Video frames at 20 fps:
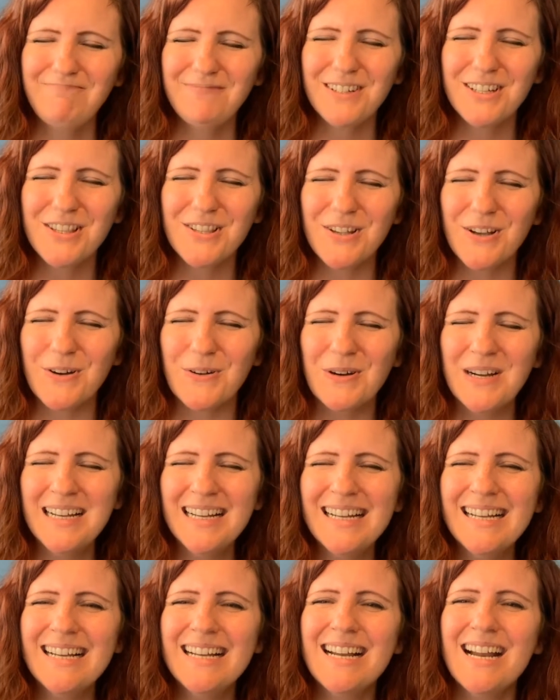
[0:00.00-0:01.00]
So
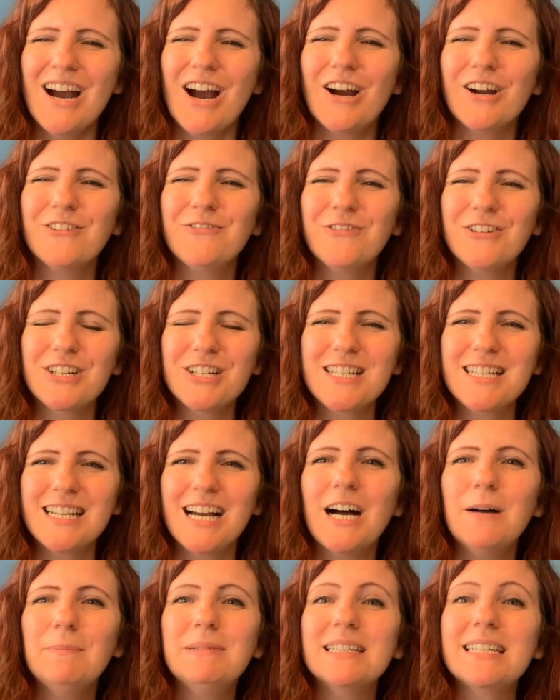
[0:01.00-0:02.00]
our first
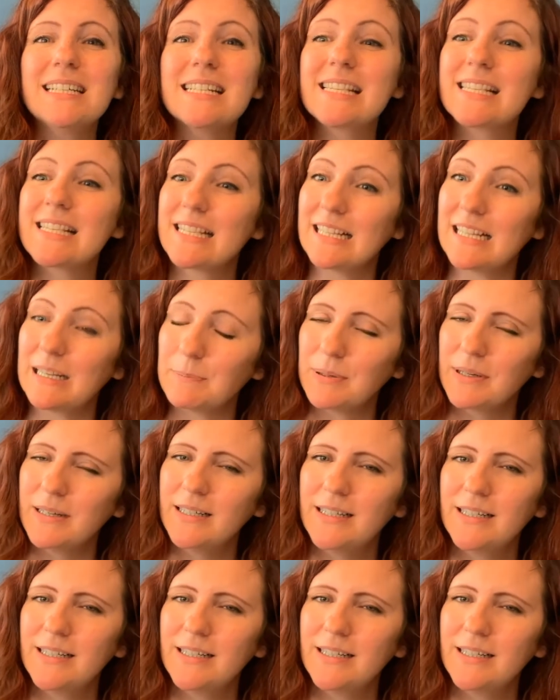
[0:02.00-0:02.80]
topic is sleep.